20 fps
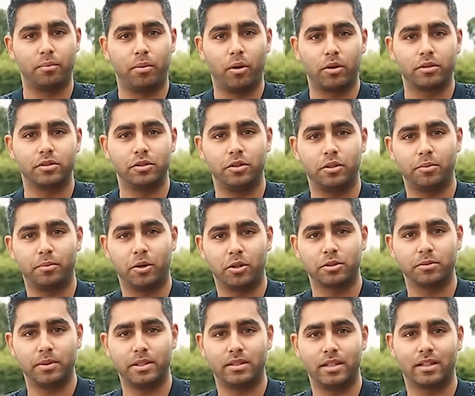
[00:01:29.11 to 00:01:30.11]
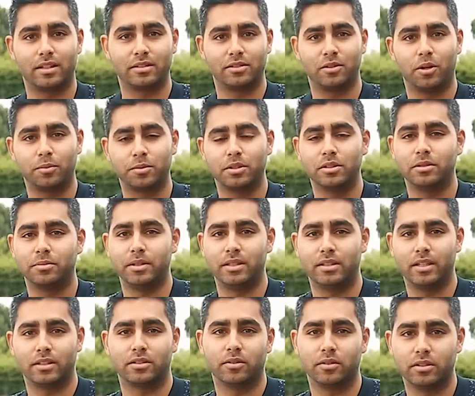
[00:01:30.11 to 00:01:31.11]
box that you can possibly tick as an option has been
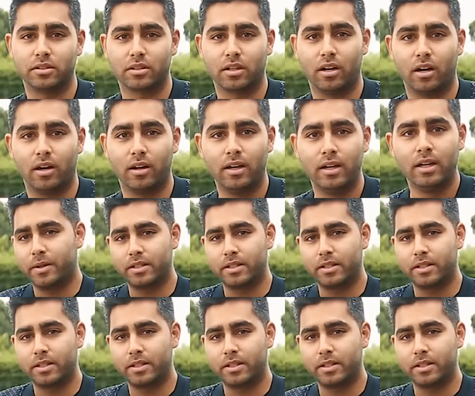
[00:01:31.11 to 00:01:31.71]
ticked on this car.